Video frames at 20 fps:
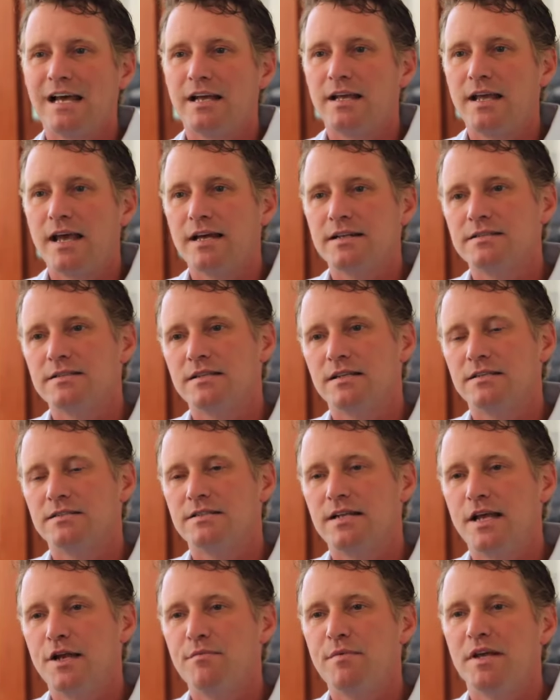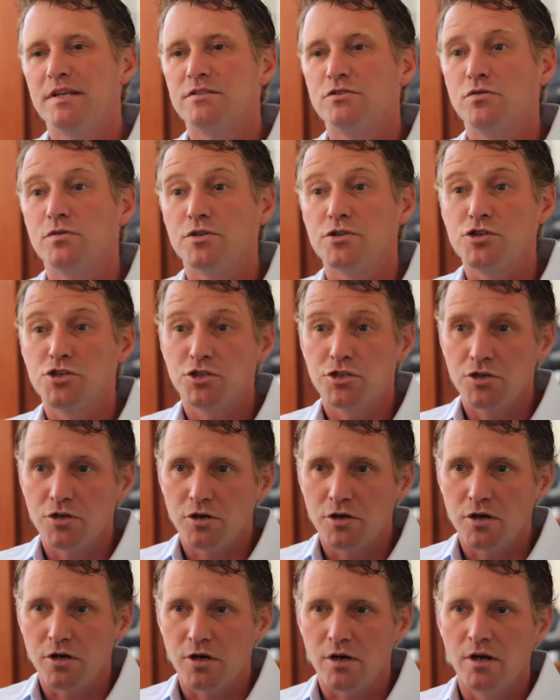against this database to
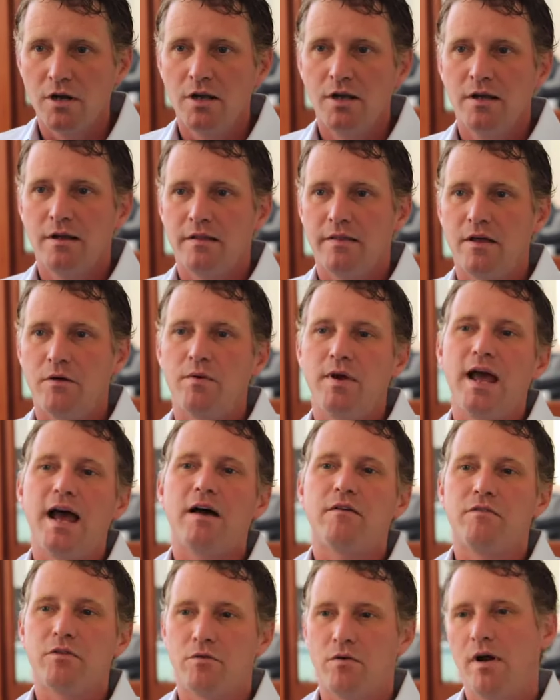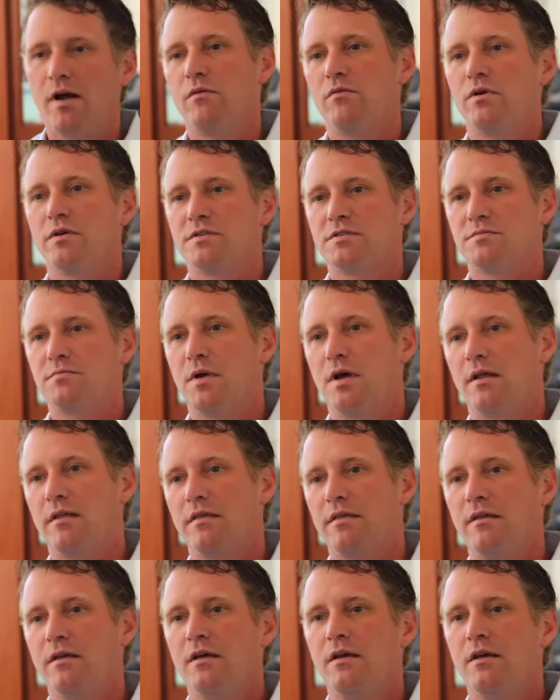ensure that we have the right Will Smith.